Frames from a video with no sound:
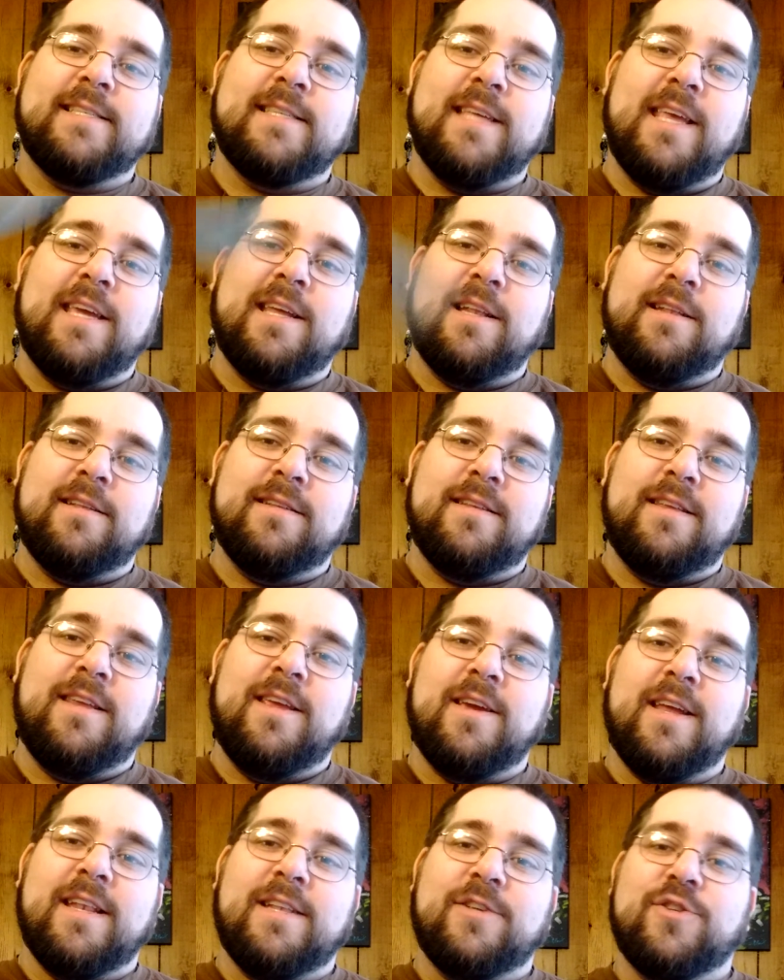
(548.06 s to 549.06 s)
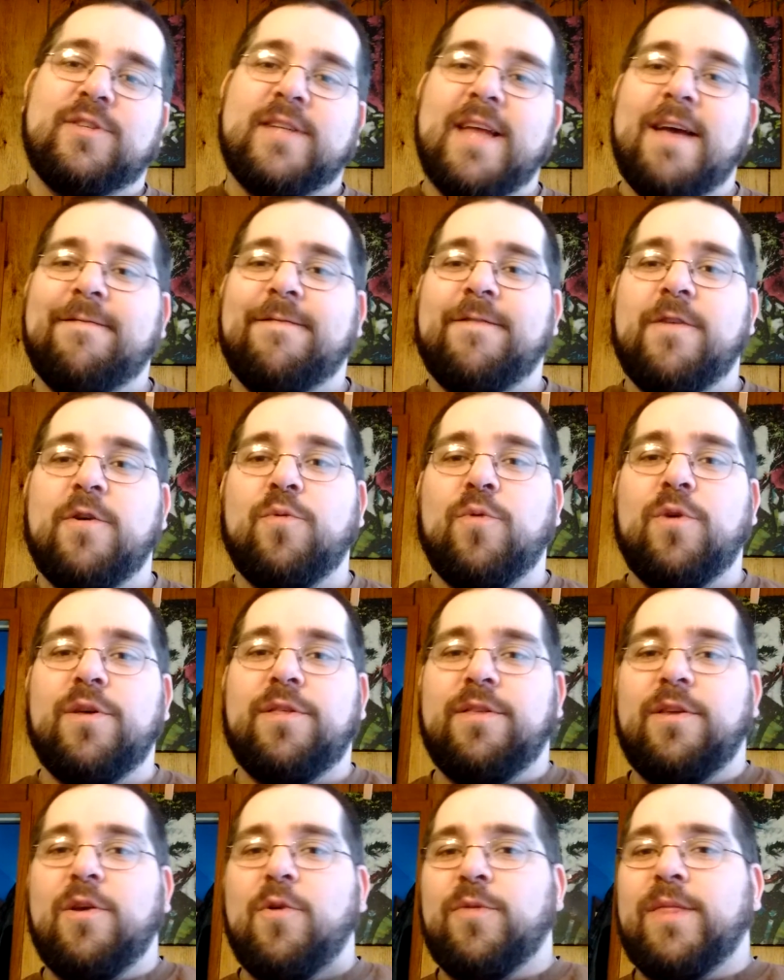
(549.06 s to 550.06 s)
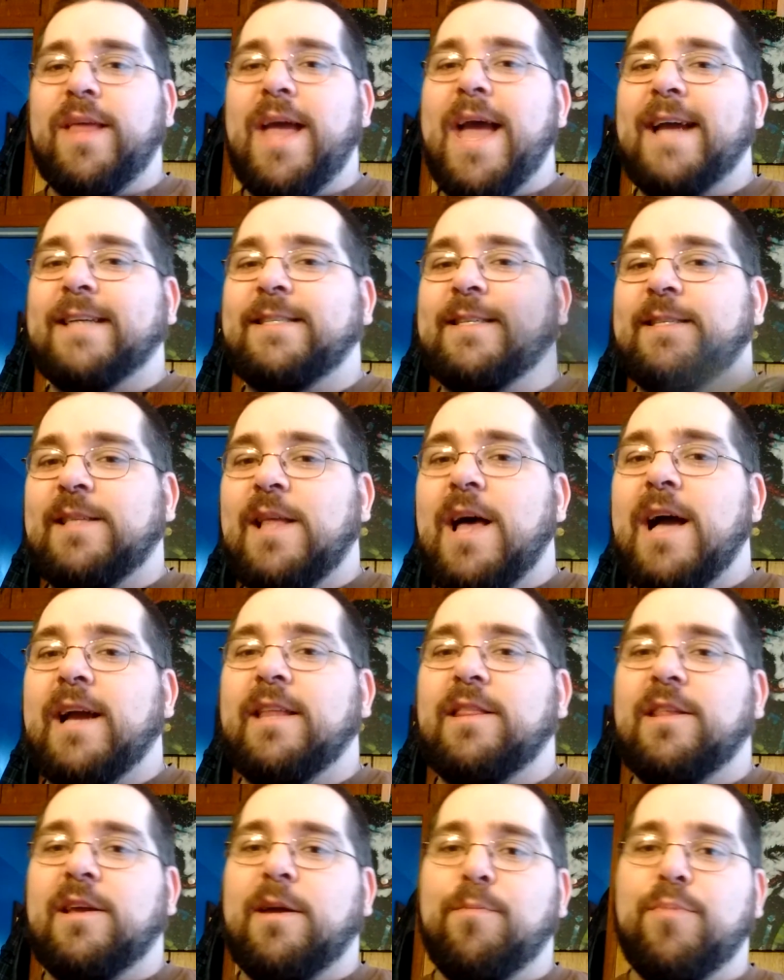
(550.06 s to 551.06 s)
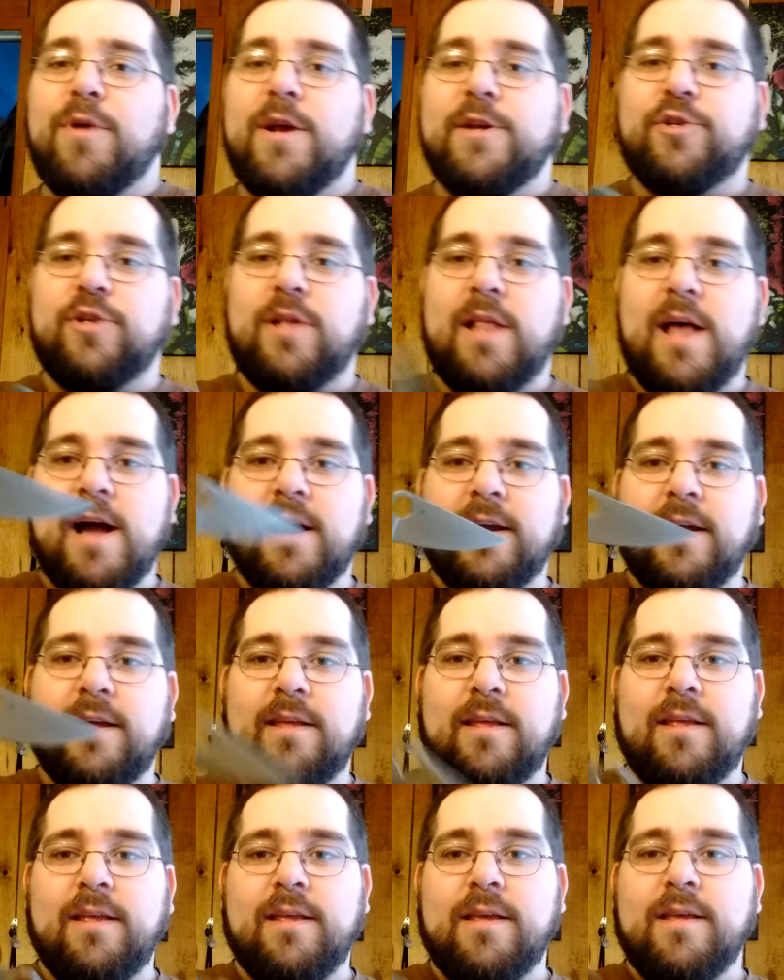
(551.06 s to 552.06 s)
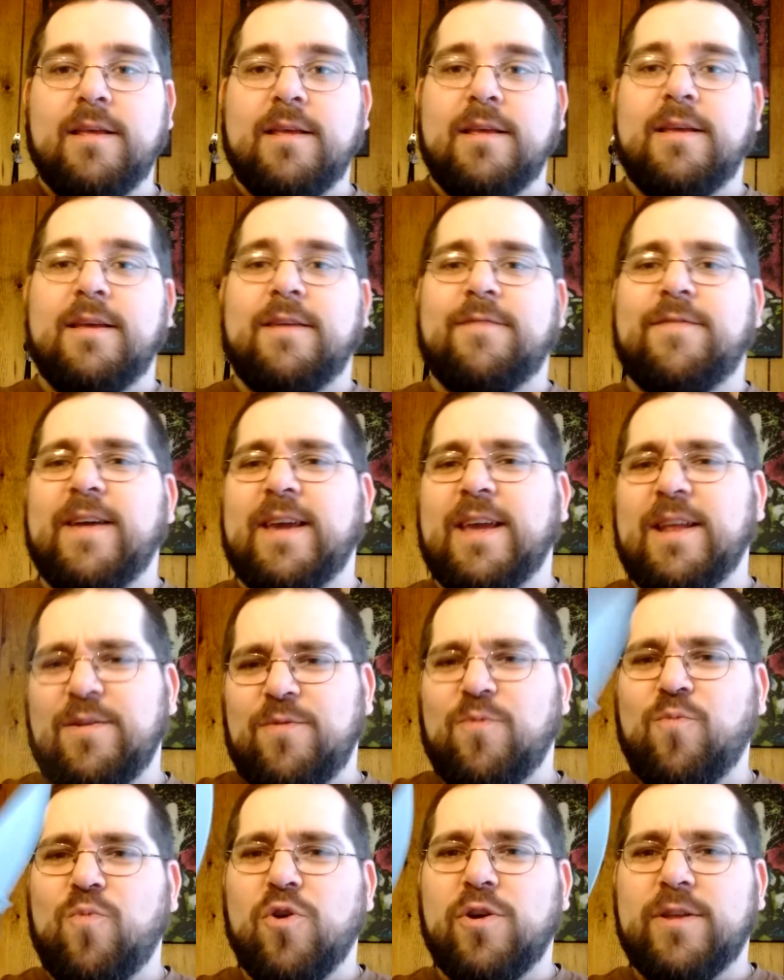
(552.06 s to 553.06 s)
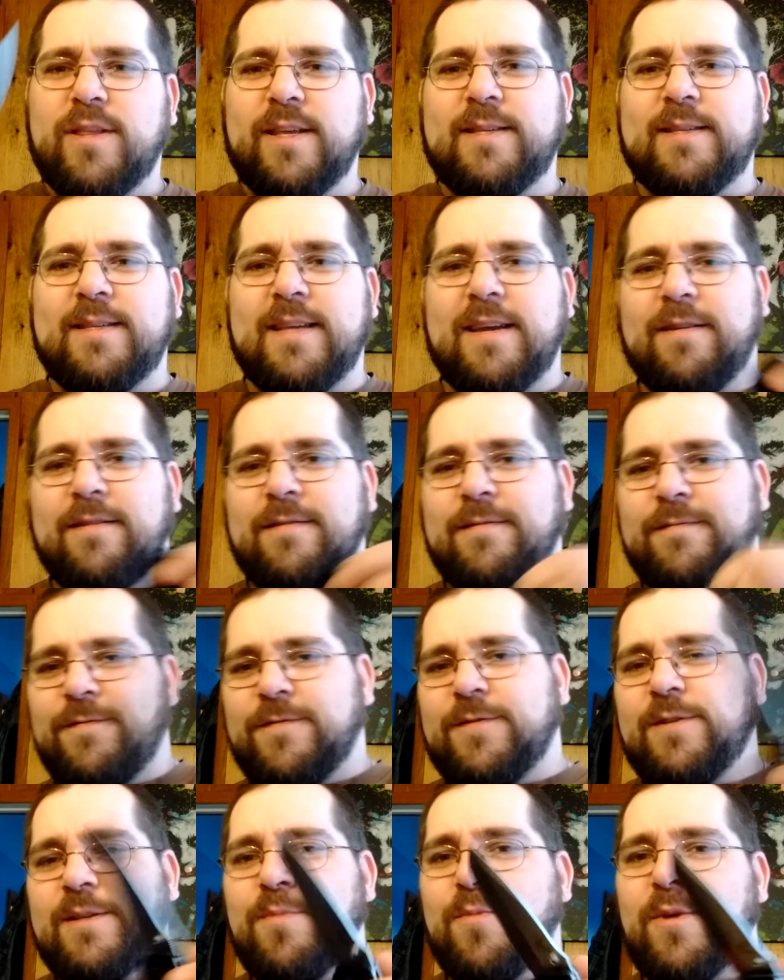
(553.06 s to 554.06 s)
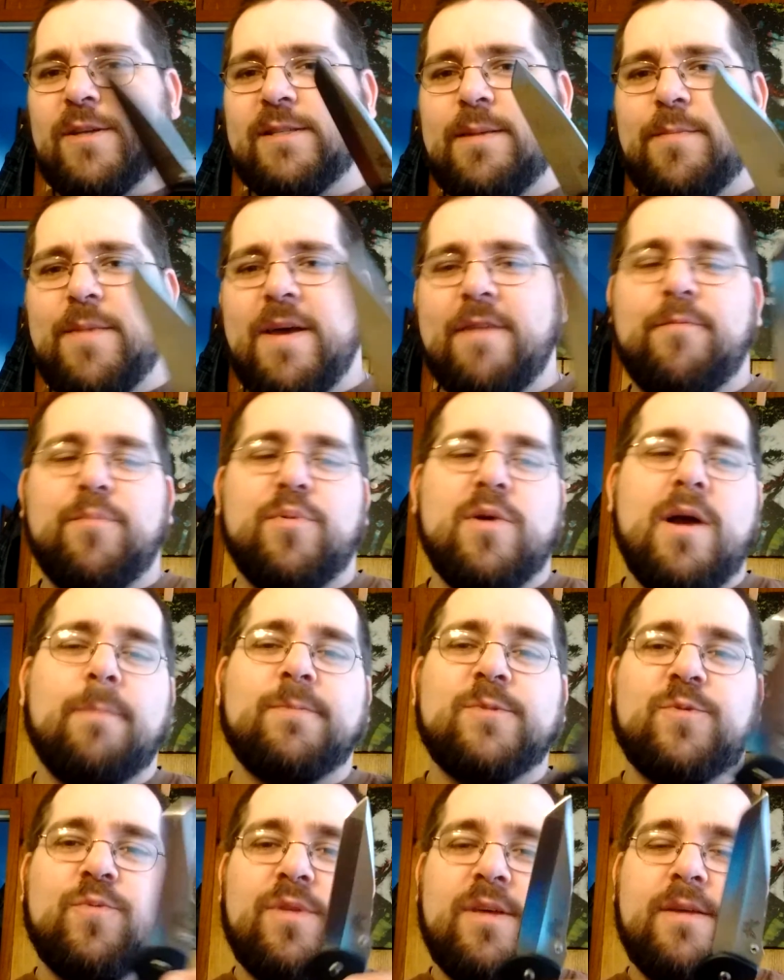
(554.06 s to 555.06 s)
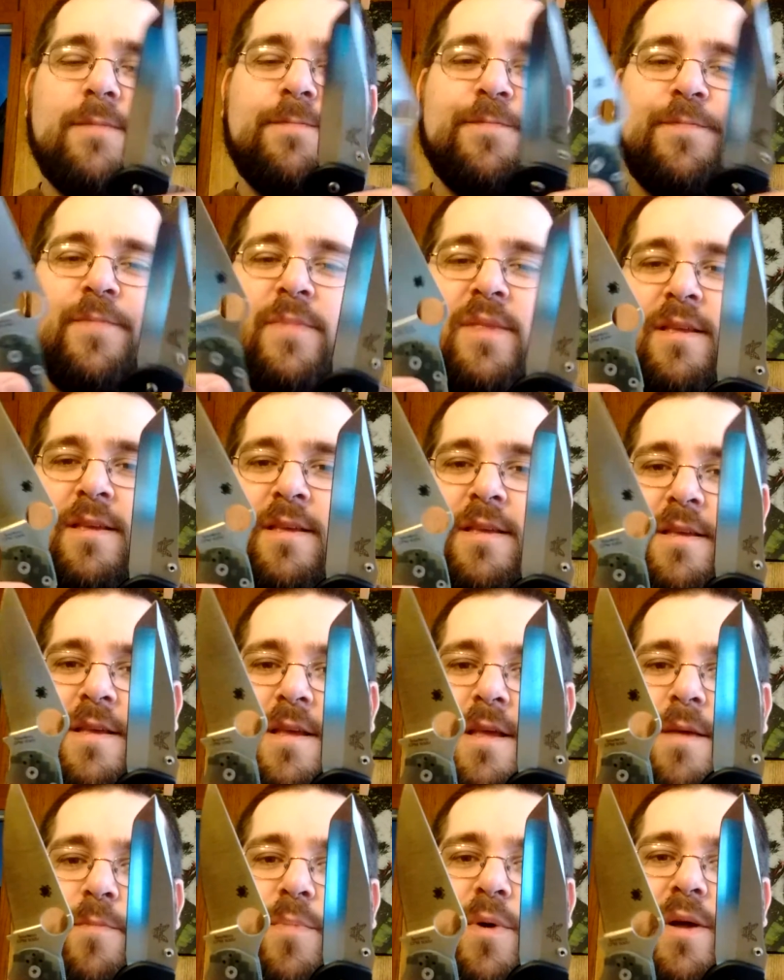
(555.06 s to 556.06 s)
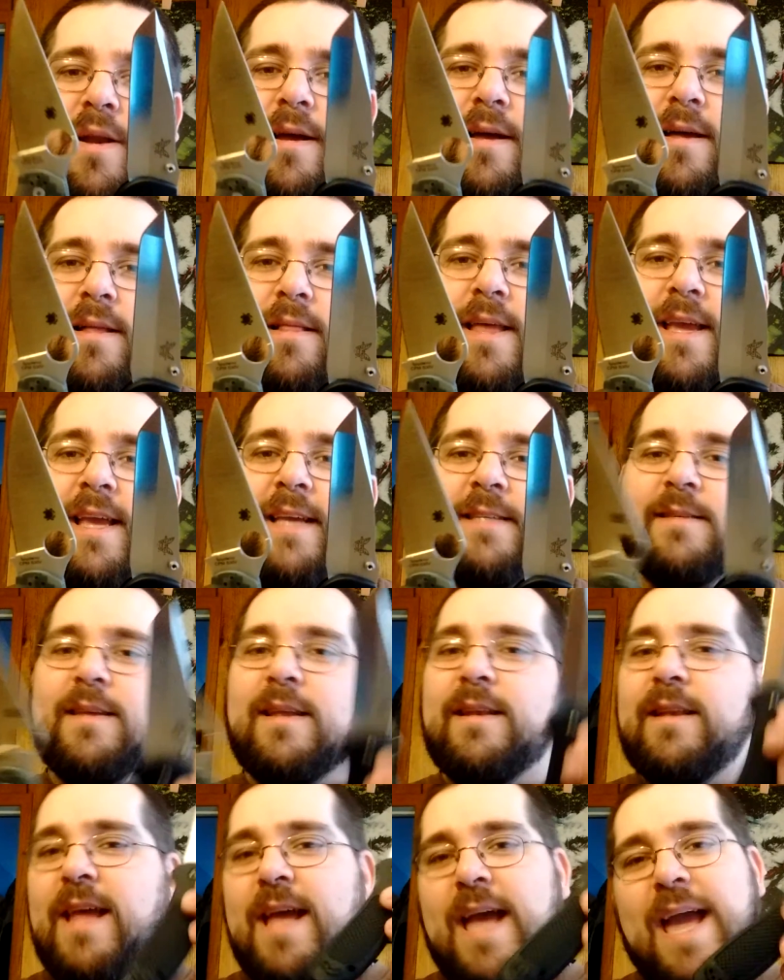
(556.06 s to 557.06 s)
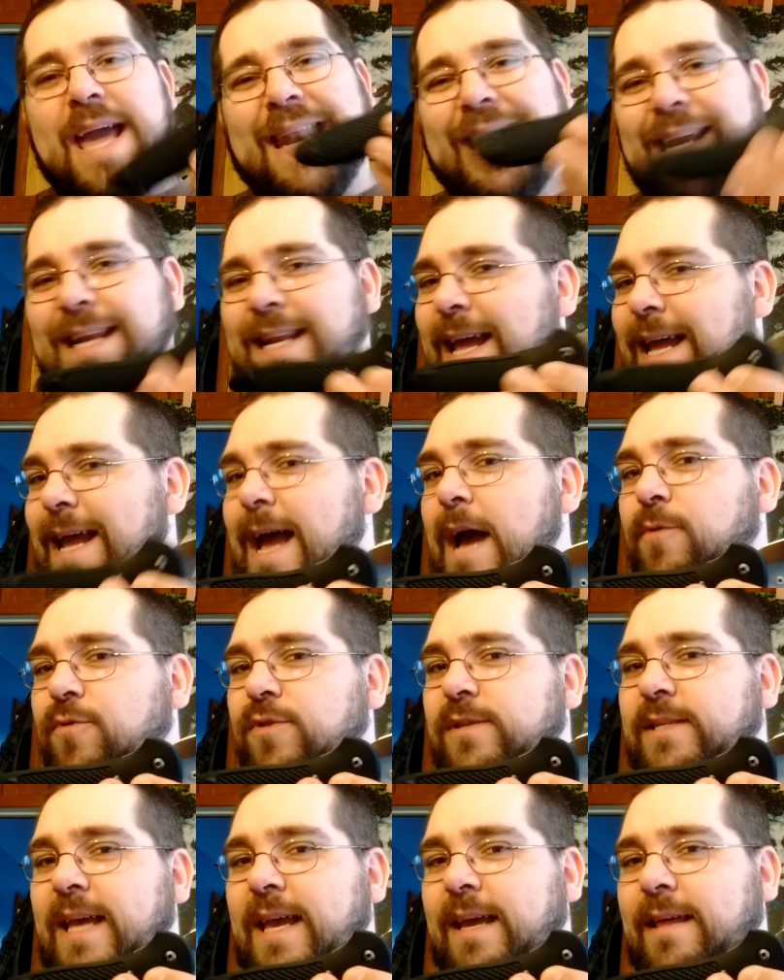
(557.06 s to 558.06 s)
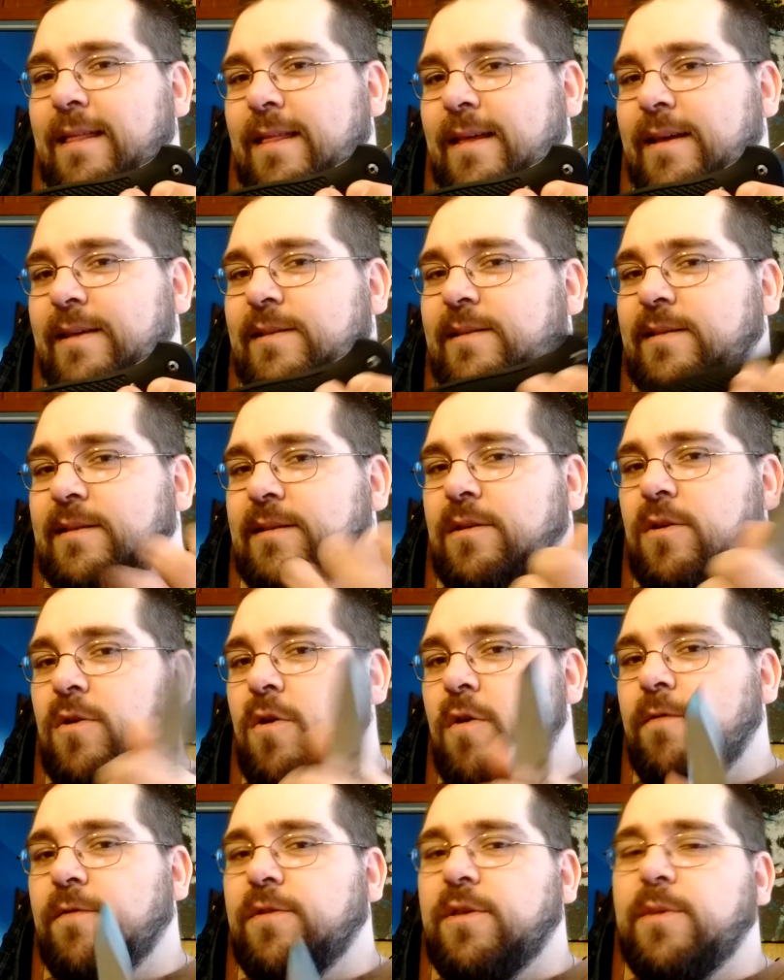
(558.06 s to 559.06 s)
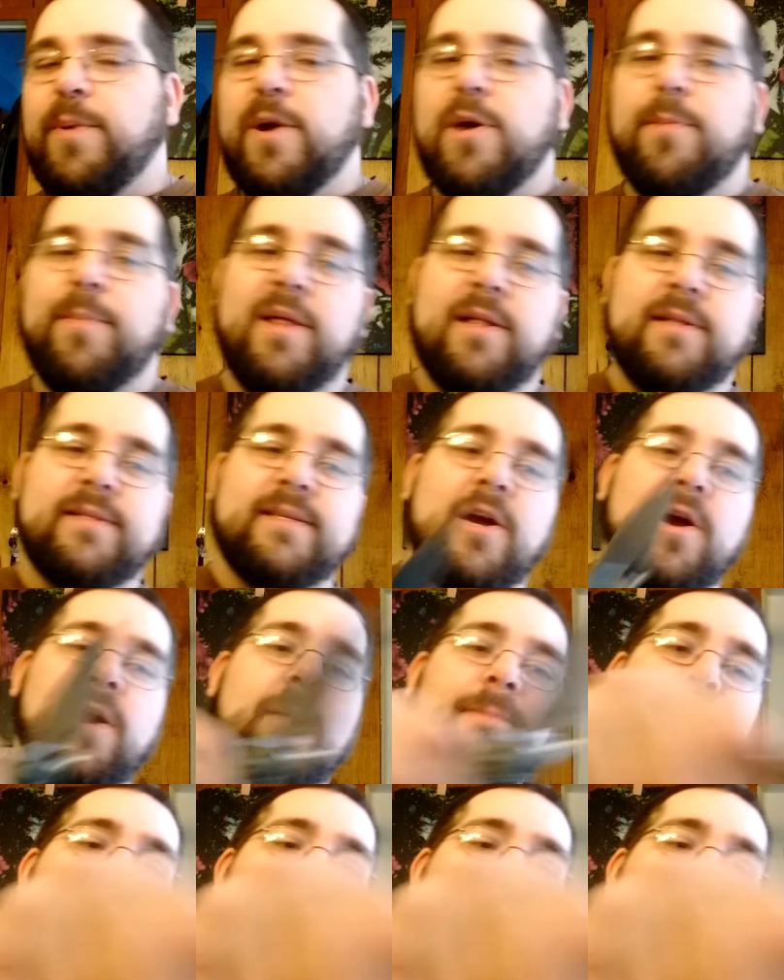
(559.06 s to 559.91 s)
that you can just have fun with, with the axis lock and the compression lock. If I can work this thing. For some reason I'm having problems with it. But, like I said, any day I would take this over the Paramilitary.